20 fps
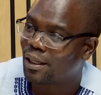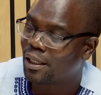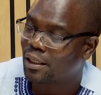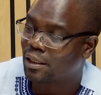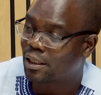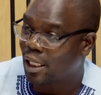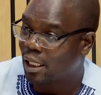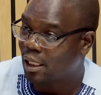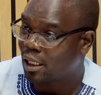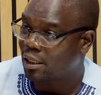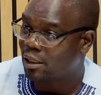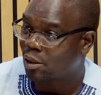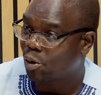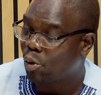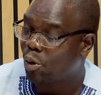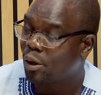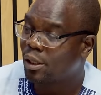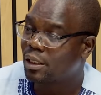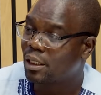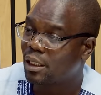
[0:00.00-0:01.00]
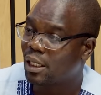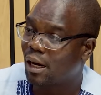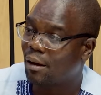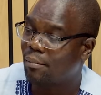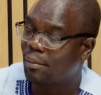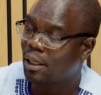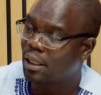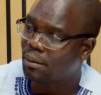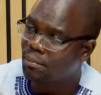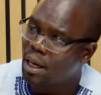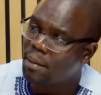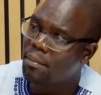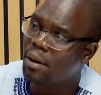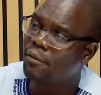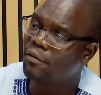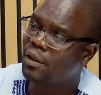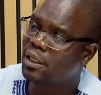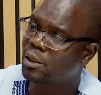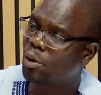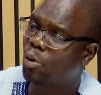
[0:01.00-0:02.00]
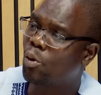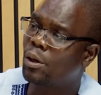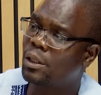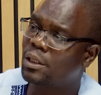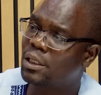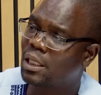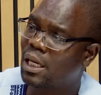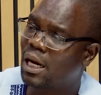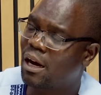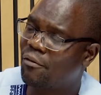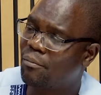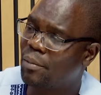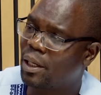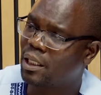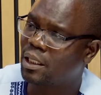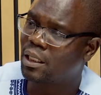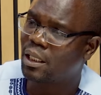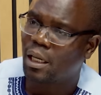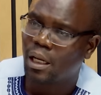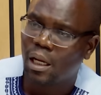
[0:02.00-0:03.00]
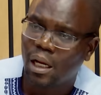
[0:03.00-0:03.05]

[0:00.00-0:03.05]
Say there's a coalition government. Remember, if there's a coalition government,